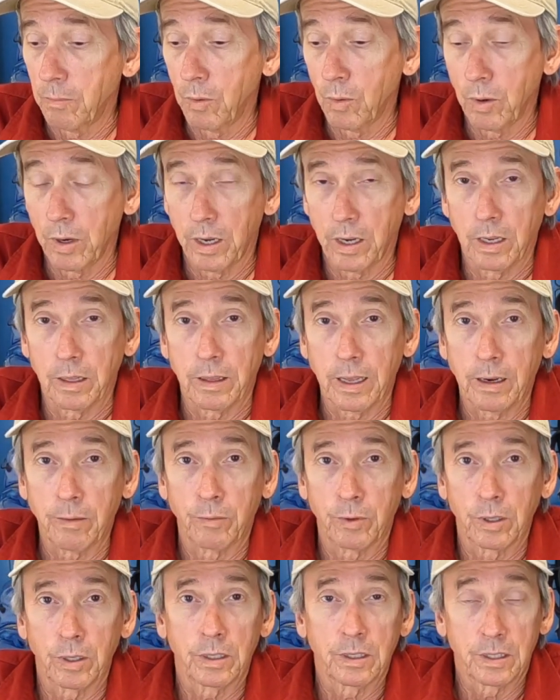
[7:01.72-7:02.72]
boy,
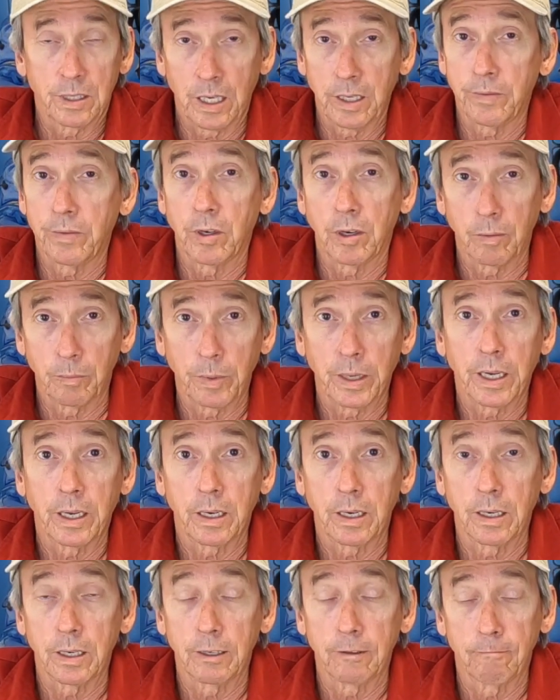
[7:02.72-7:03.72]
that really saved our
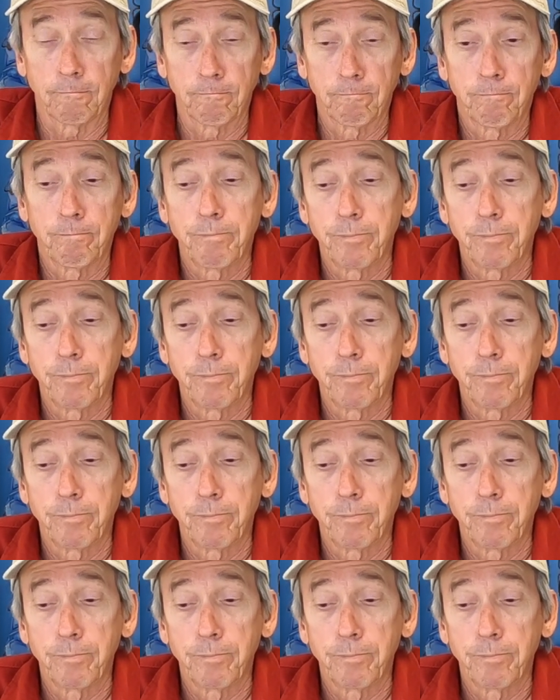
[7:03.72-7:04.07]
bacon.